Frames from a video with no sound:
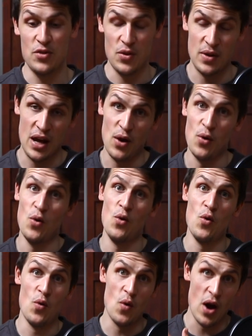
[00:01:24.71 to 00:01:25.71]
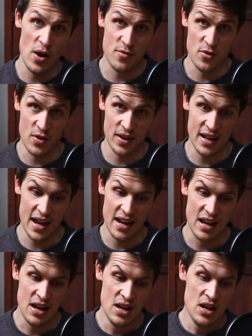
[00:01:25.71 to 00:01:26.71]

doing that all over again.